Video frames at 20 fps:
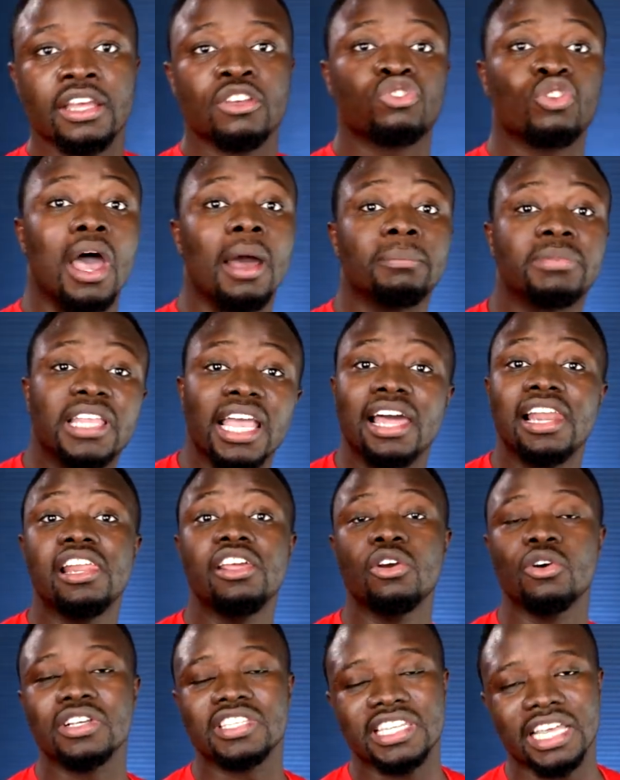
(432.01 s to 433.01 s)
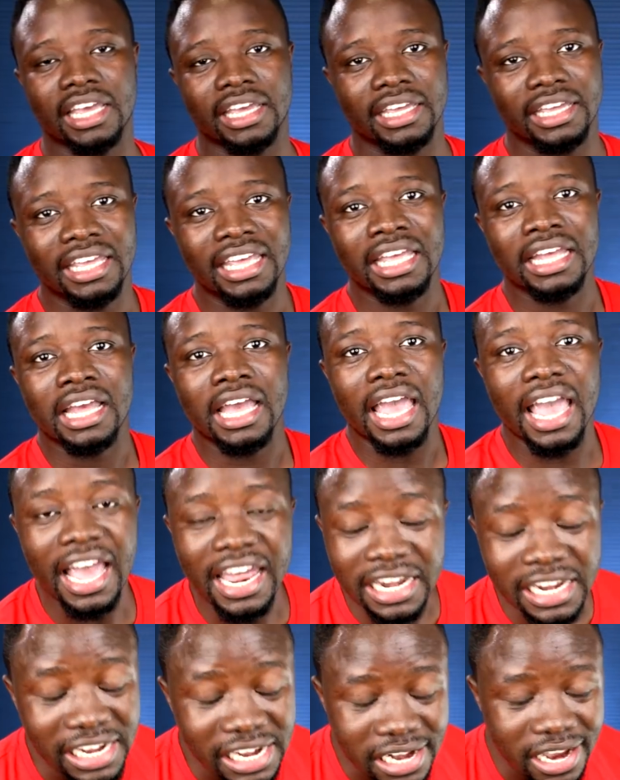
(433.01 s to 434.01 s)
So I'm telling you, say,
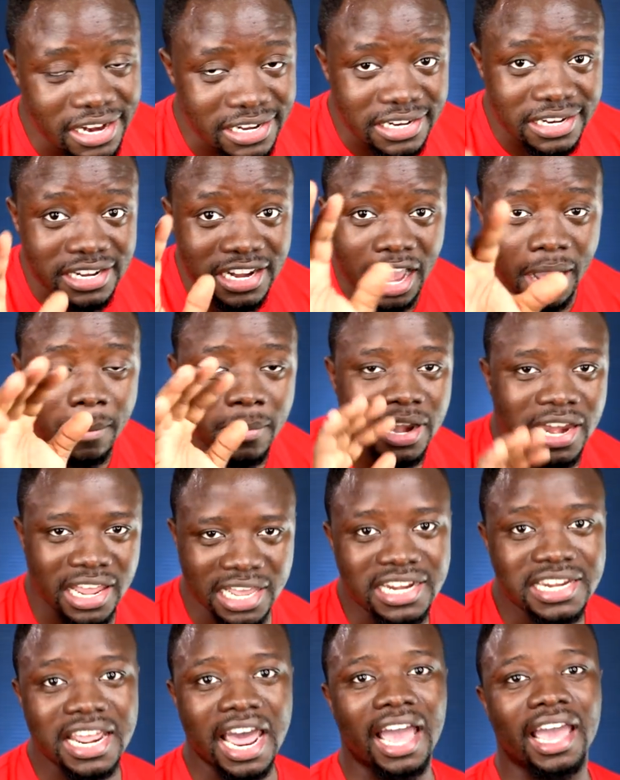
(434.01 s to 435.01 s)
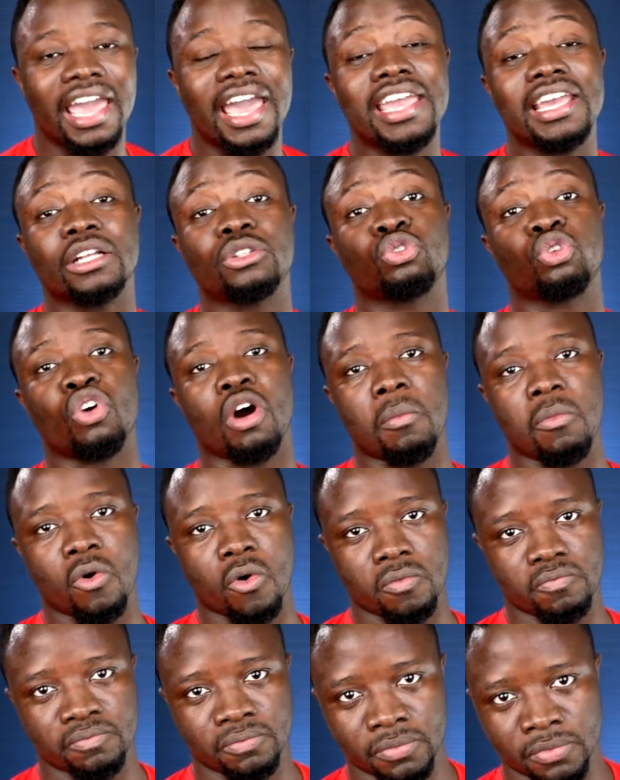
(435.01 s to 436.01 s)
any lady named Linda, I have trouble.